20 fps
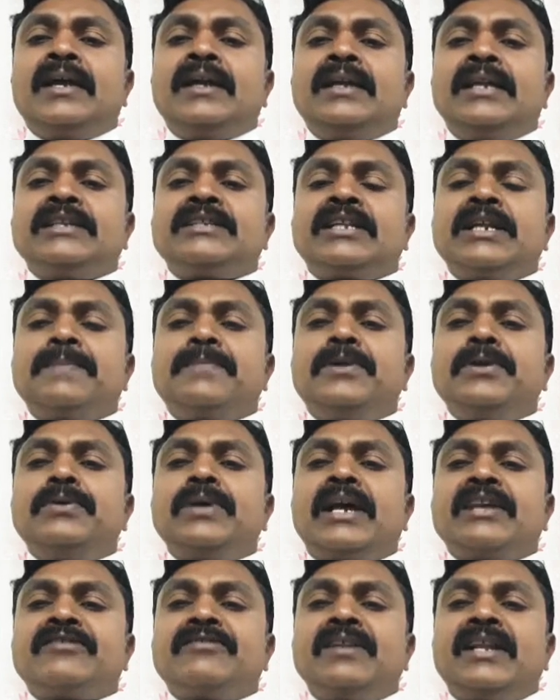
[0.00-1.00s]
descriptive
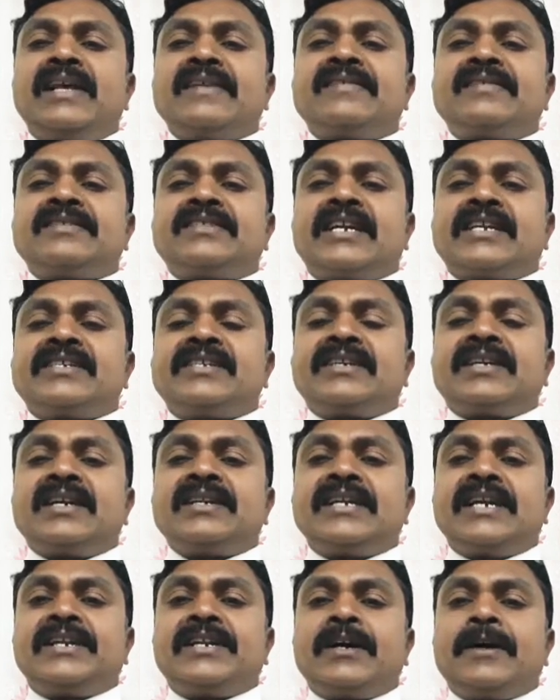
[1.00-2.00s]
as well as statistical
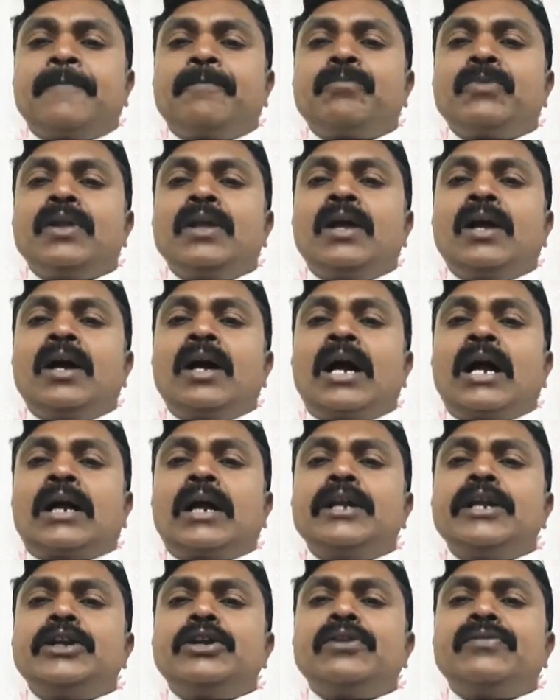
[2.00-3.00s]
data.
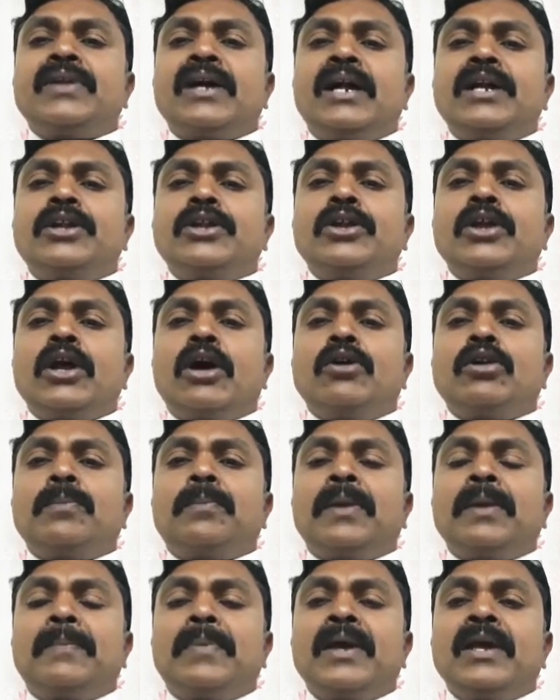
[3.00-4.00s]
According to that, you have to
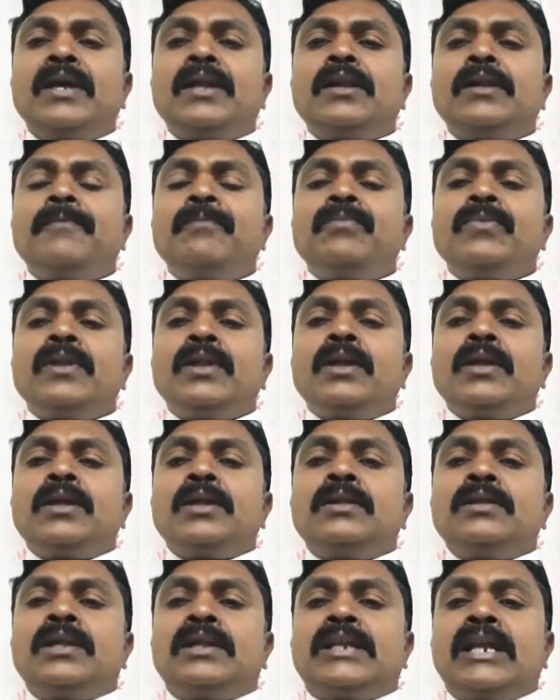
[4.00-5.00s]
prepare
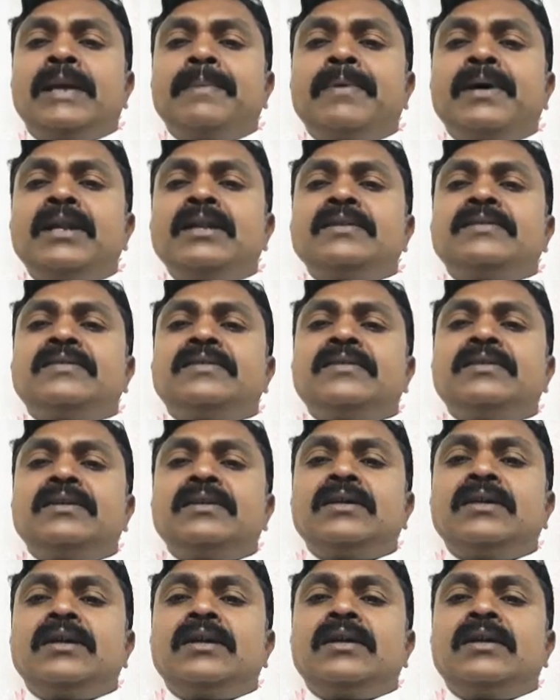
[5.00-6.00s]
the tables.
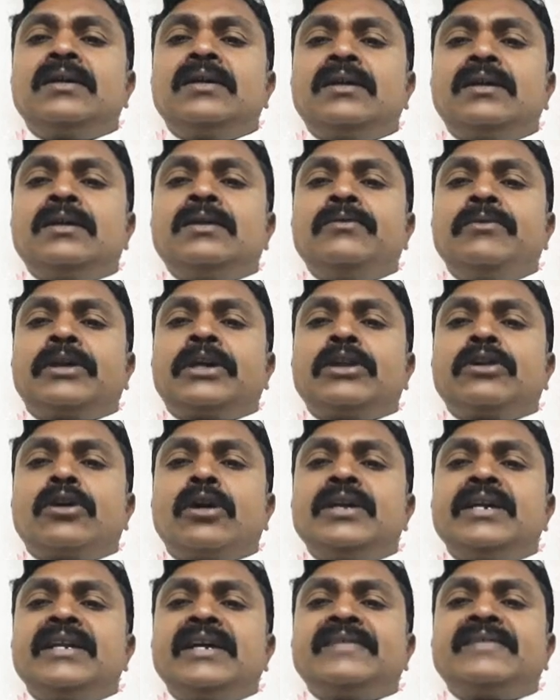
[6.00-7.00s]
We can
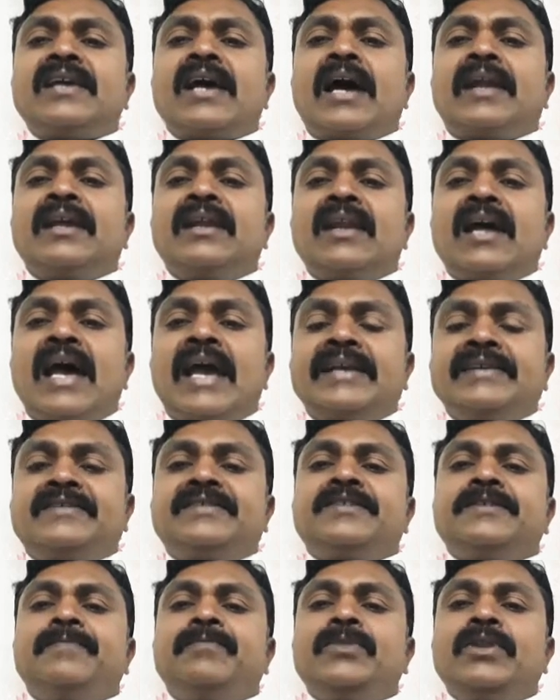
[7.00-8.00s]
call it as
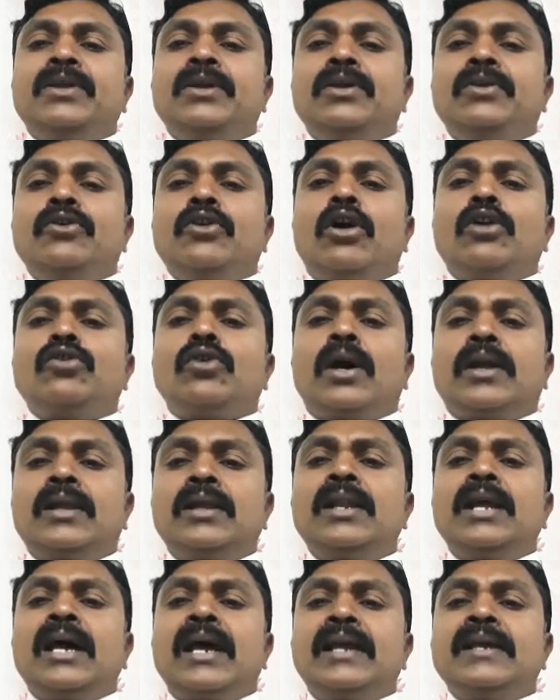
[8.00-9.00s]
analyze. You have to
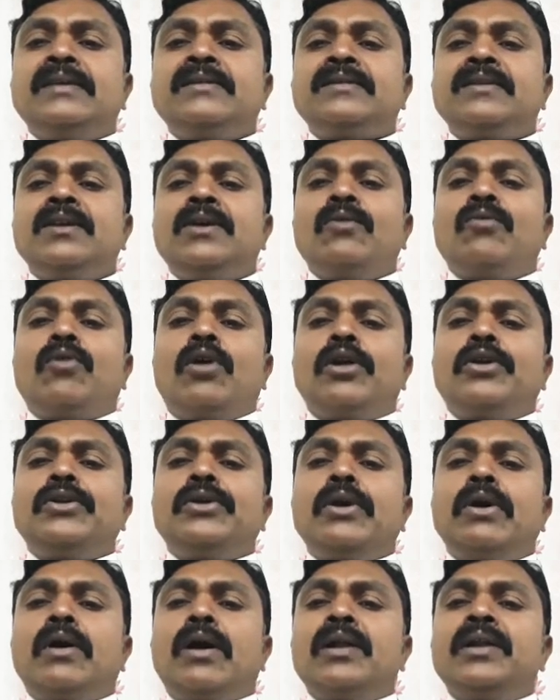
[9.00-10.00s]
analyze what
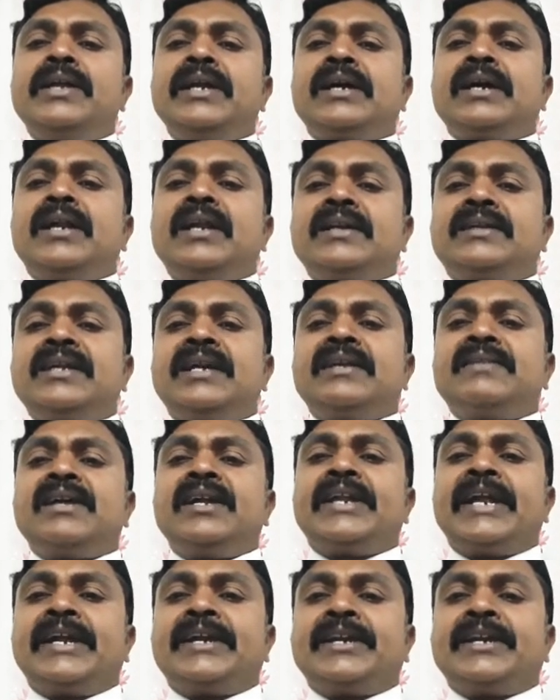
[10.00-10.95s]
you have already collected the